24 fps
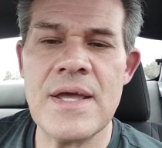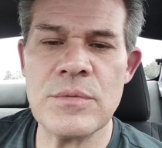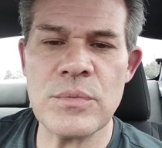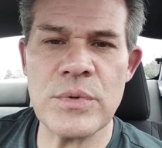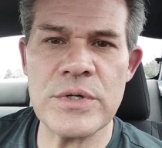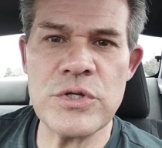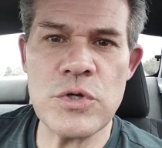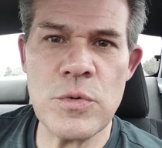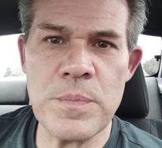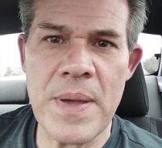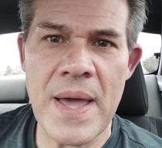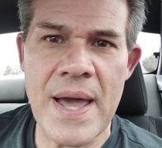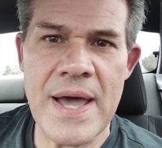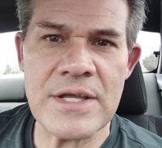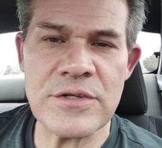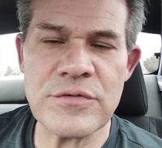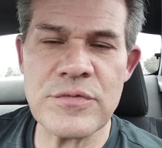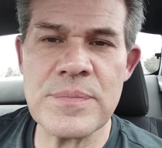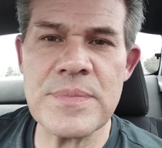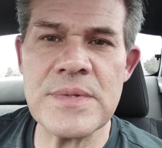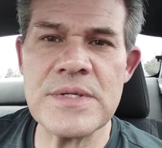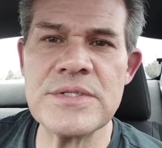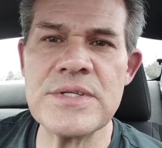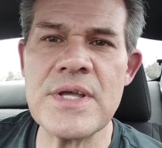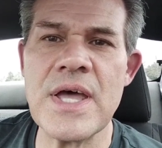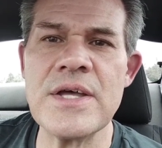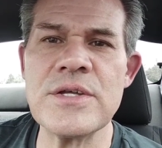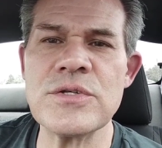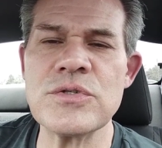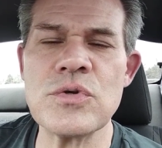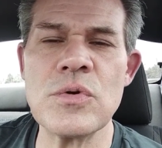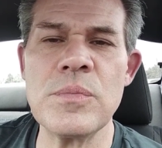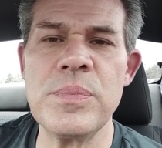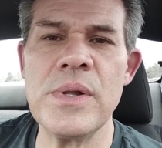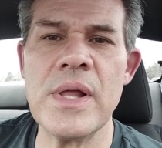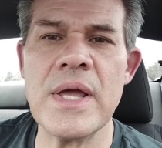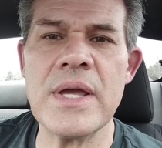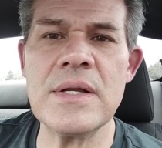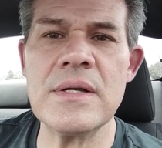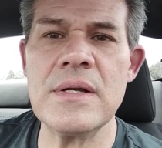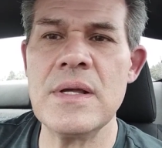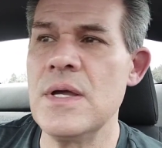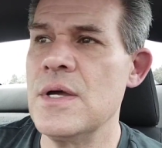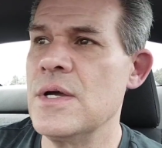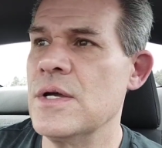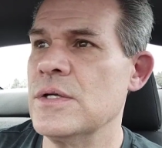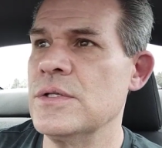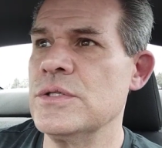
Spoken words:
And when you pass from this astral plane,